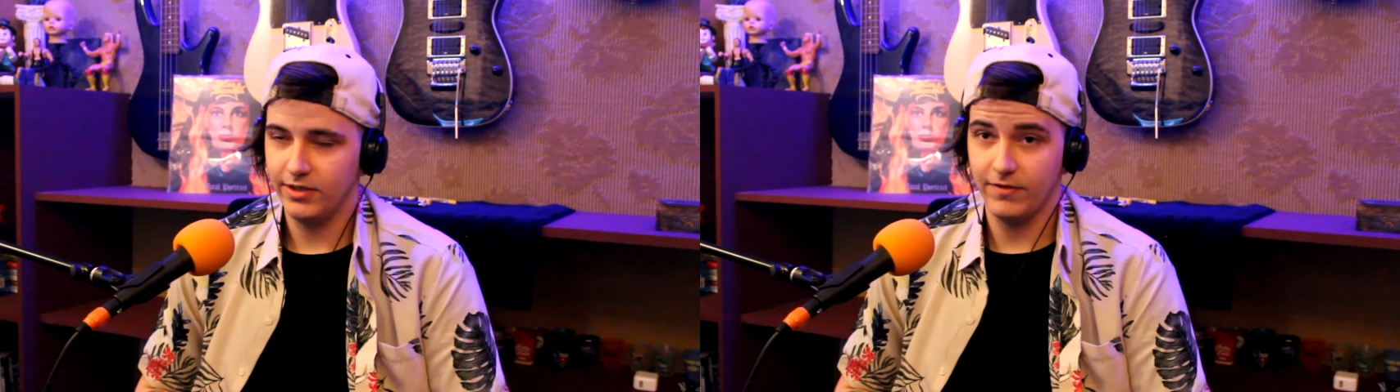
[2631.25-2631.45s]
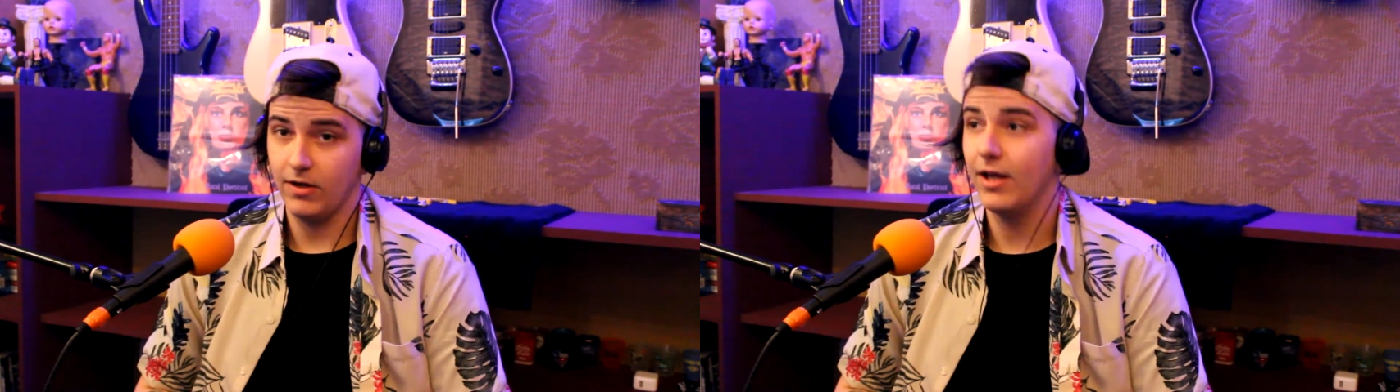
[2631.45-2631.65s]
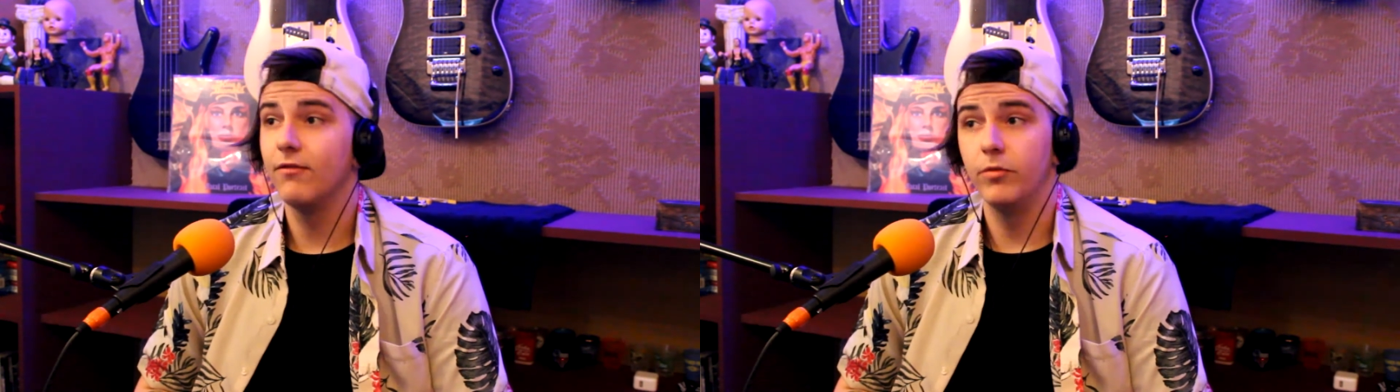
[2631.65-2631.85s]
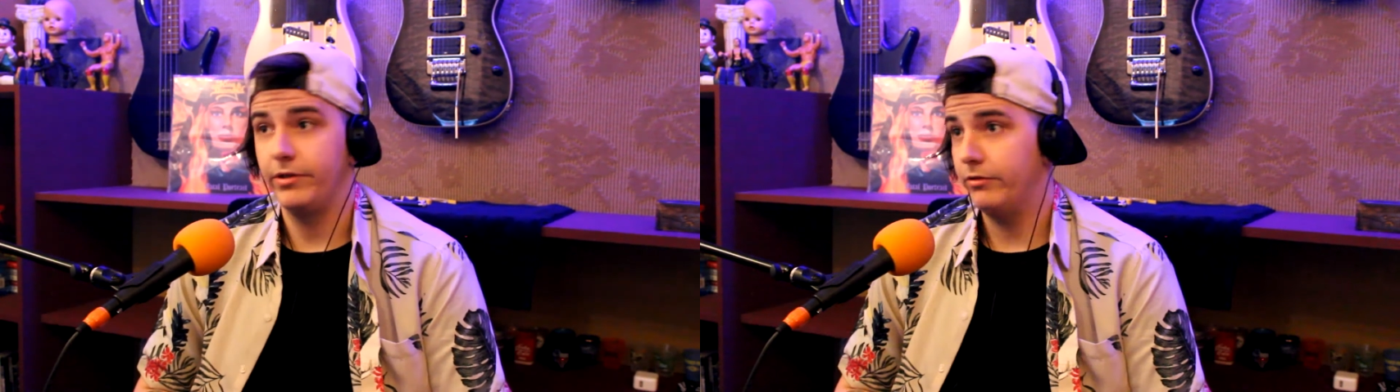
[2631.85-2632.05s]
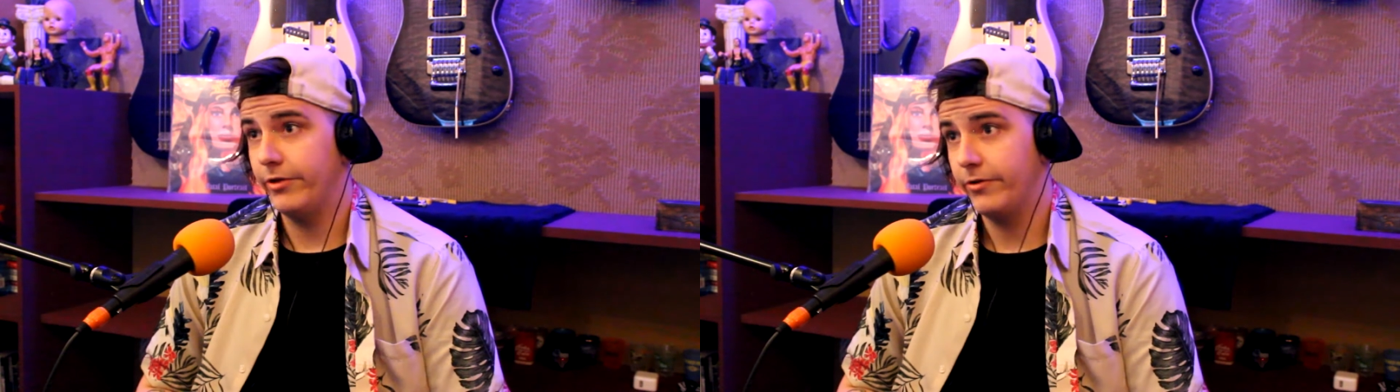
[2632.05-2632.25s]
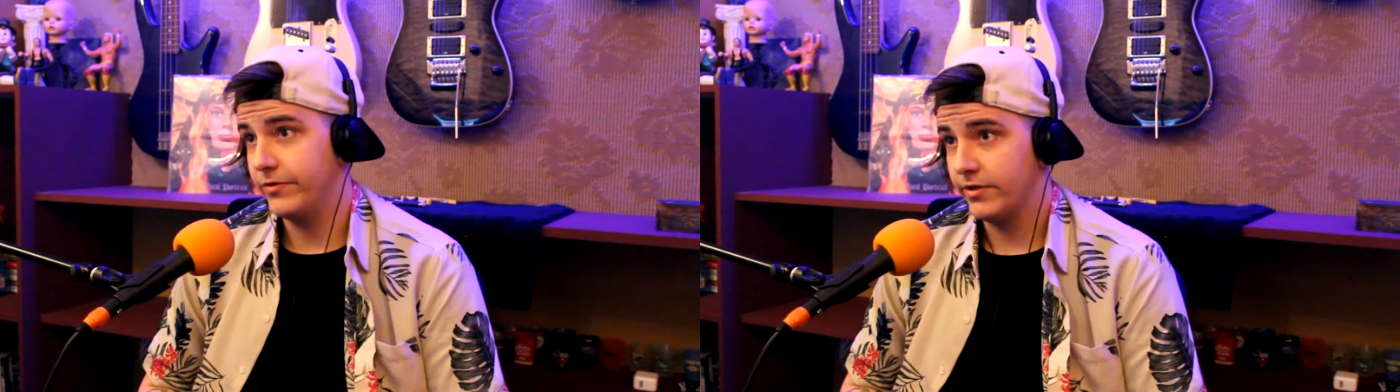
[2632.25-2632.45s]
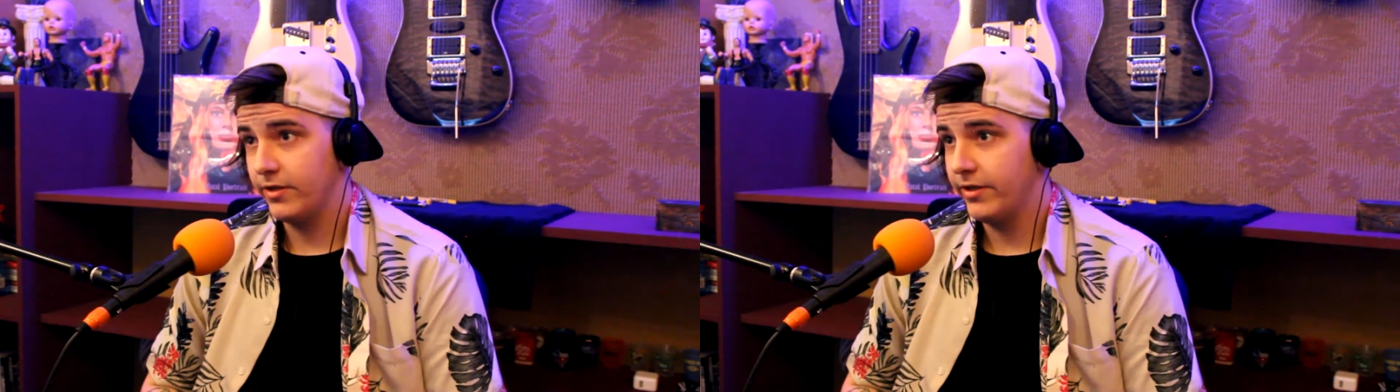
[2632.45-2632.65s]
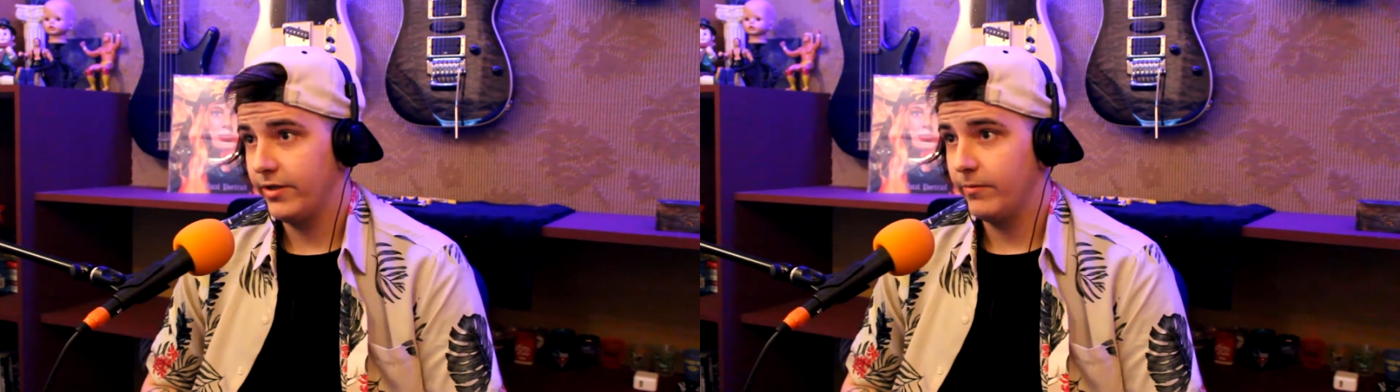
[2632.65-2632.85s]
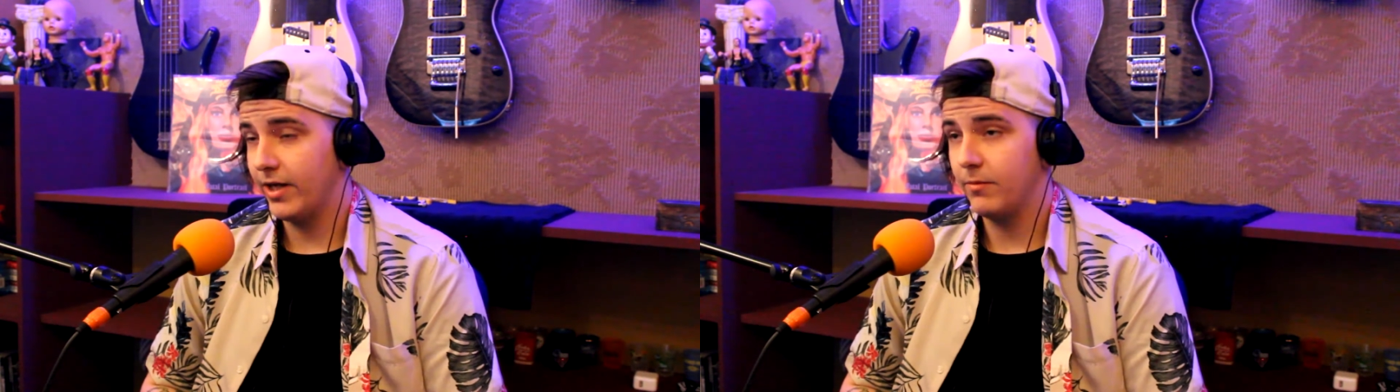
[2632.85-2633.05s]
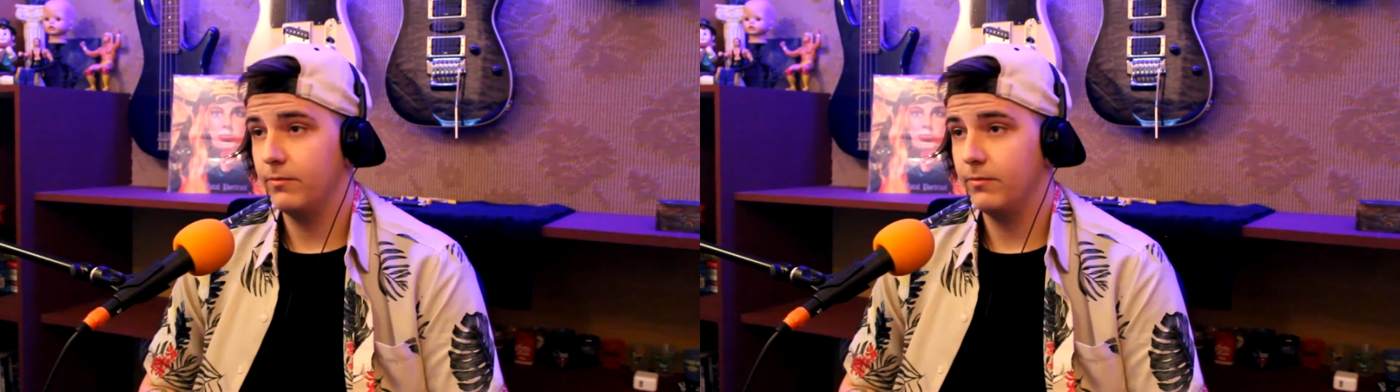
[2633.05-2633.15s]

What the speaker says: If I'll ever be, who knows? But